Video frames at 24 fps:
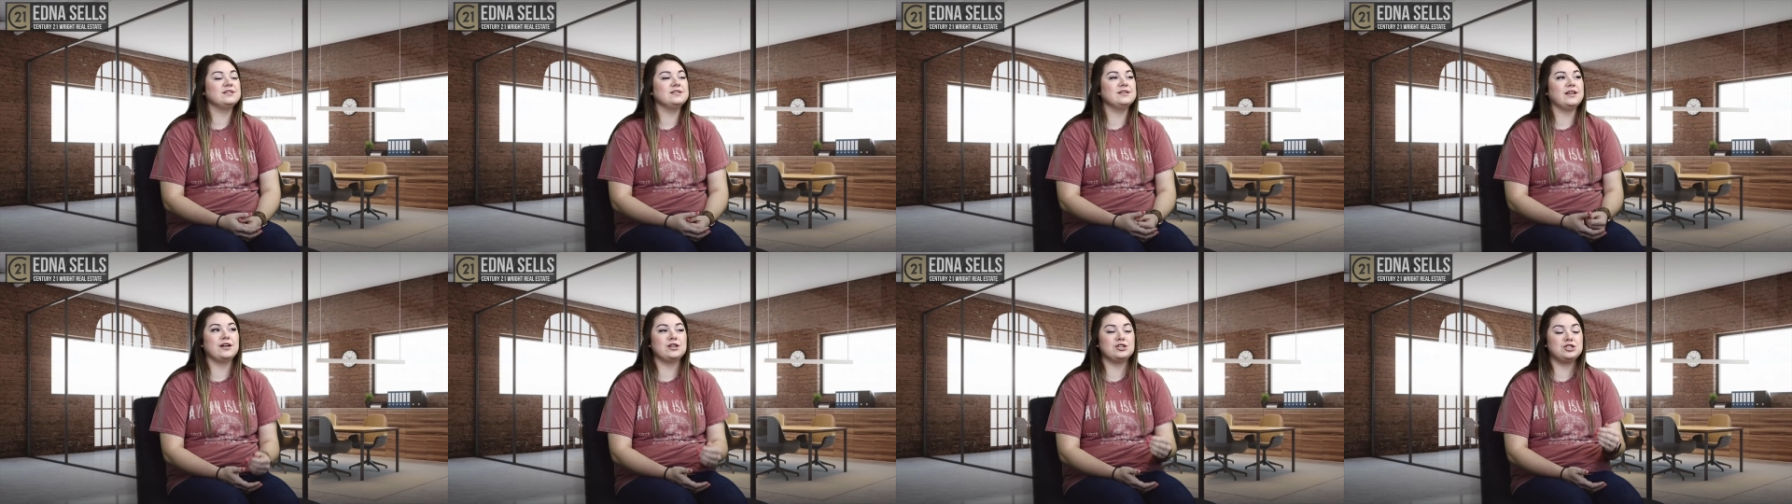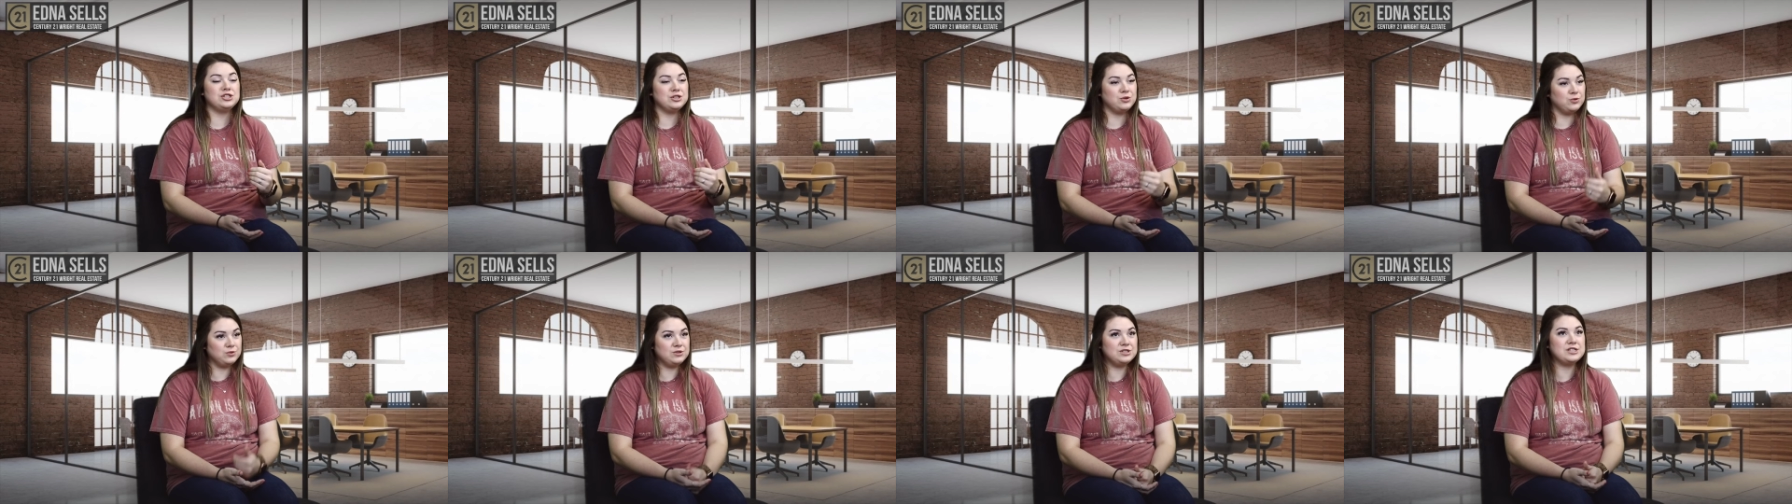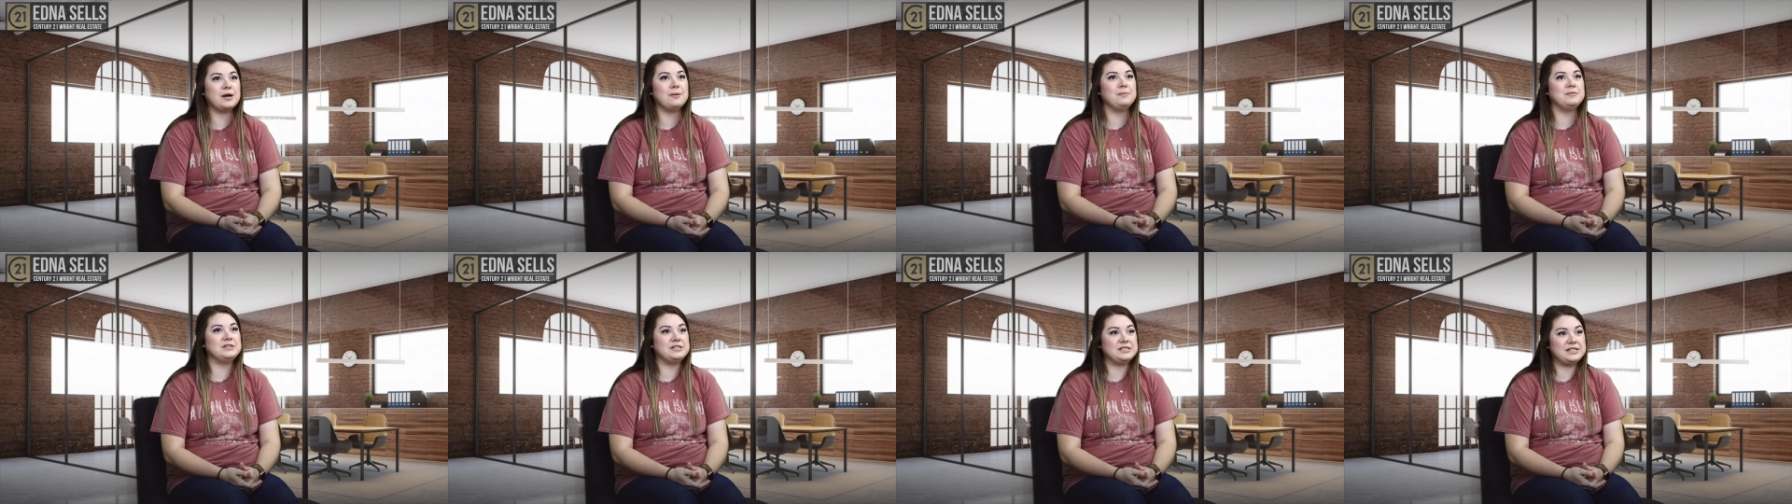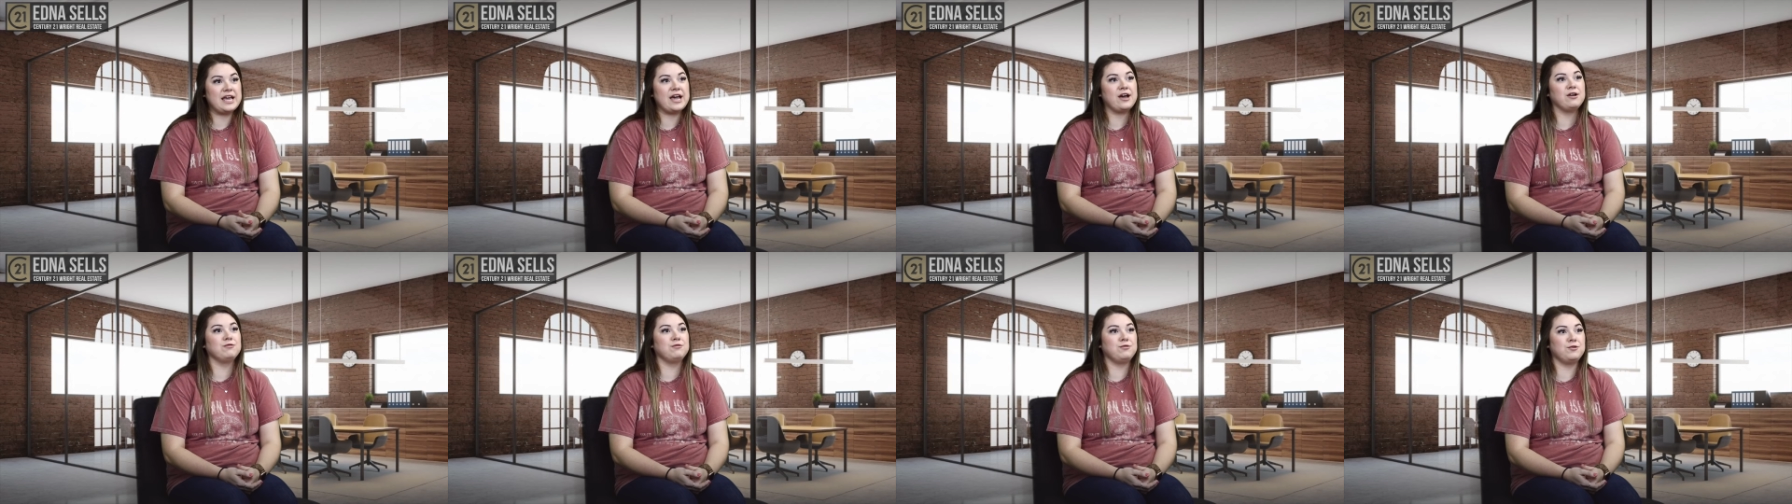like she dumbed it
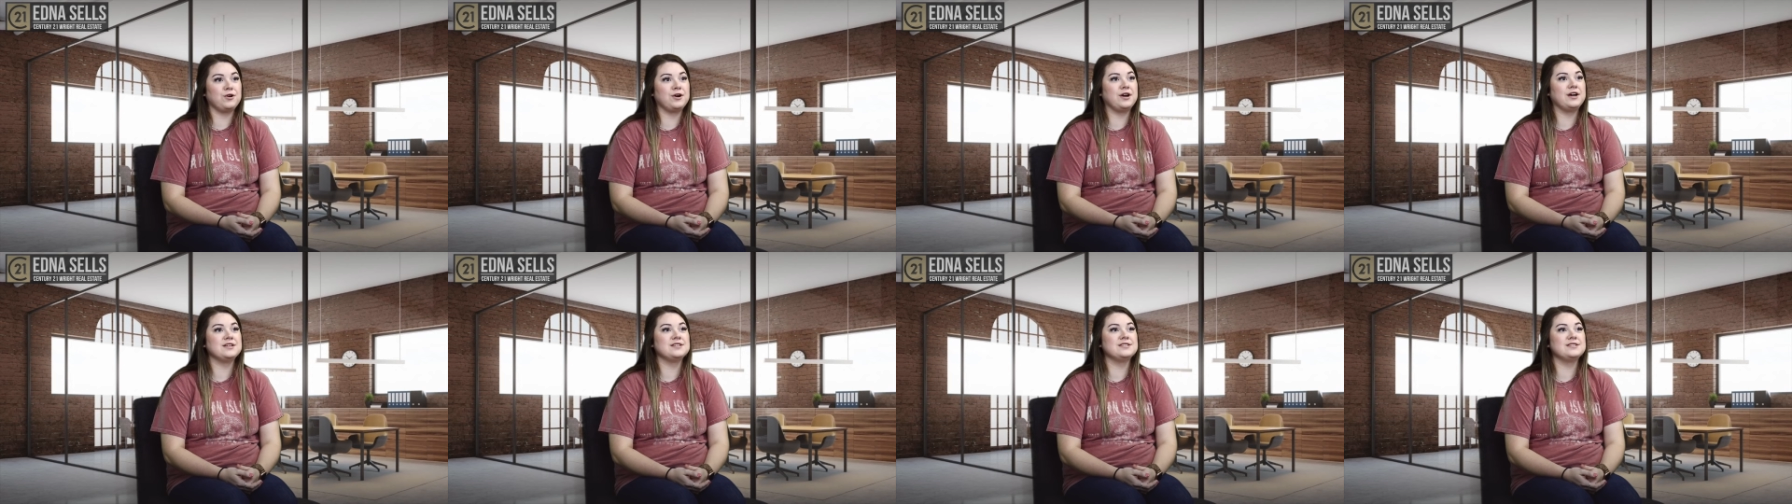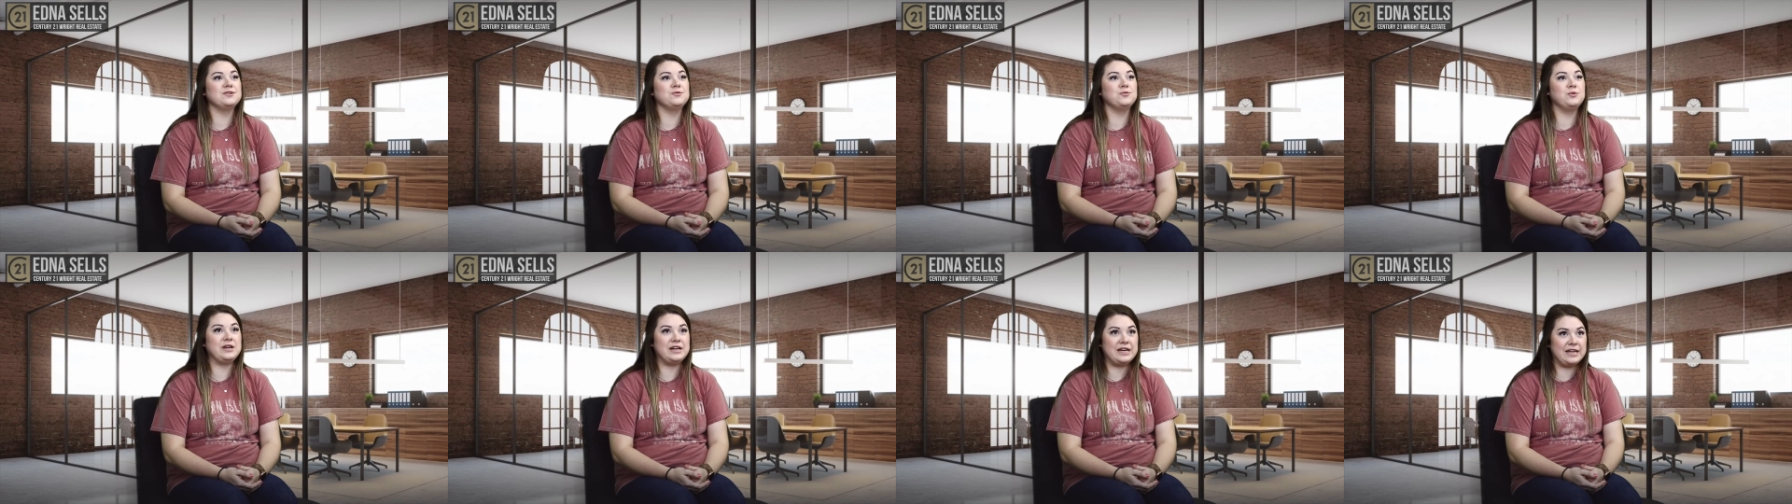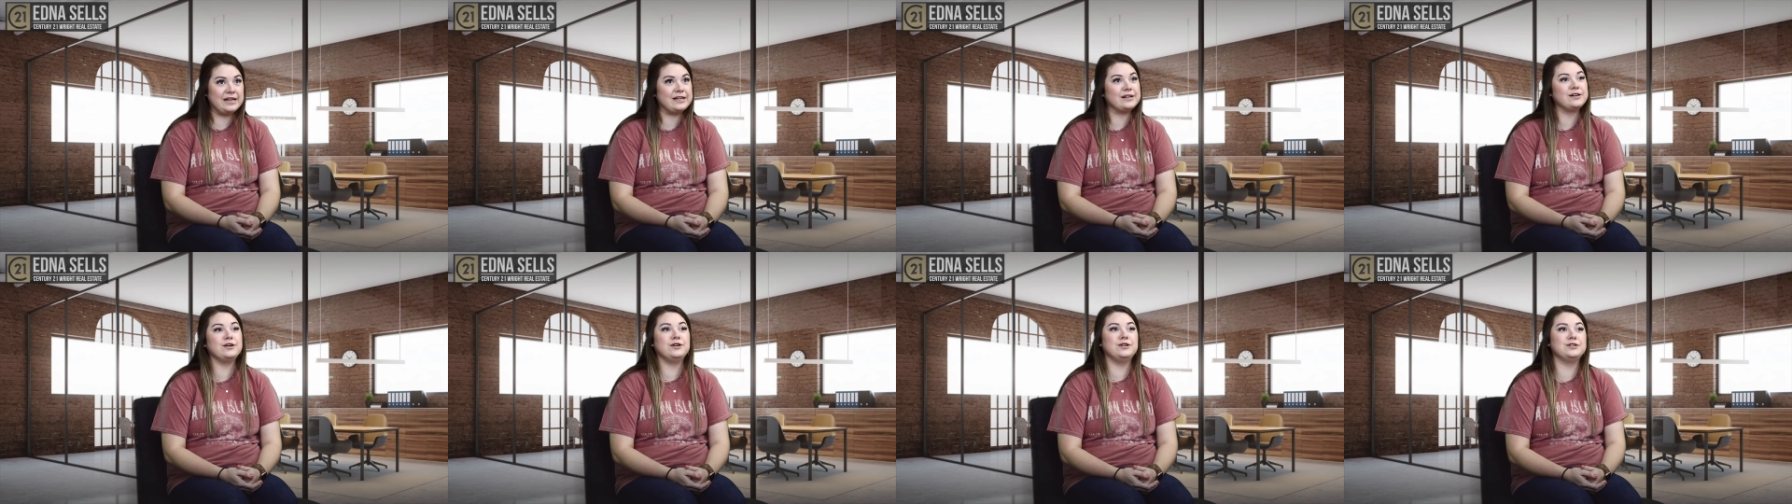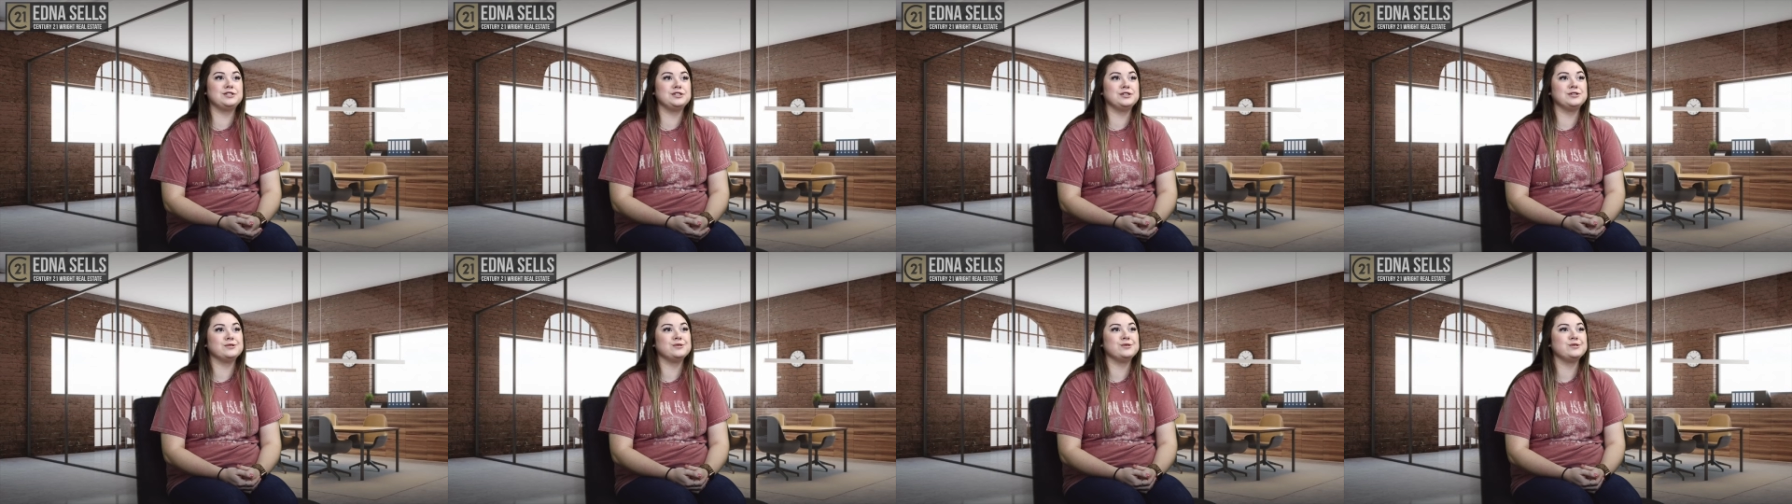down for us, and we needed her
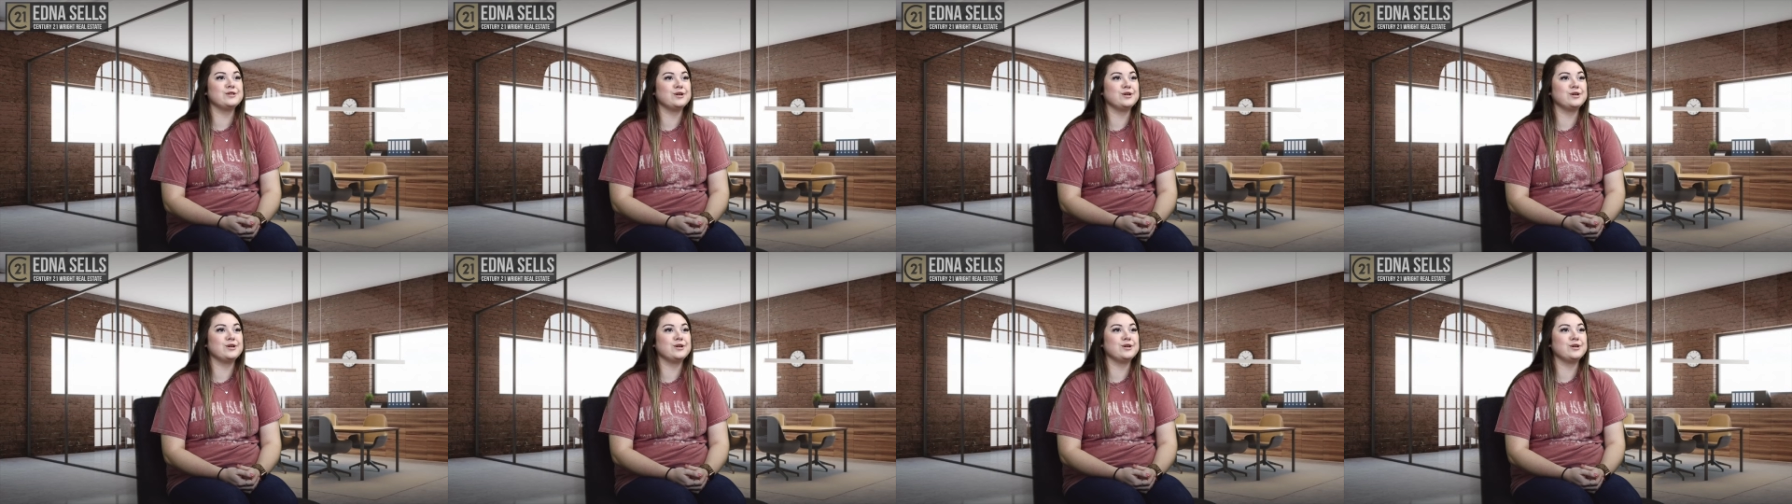to.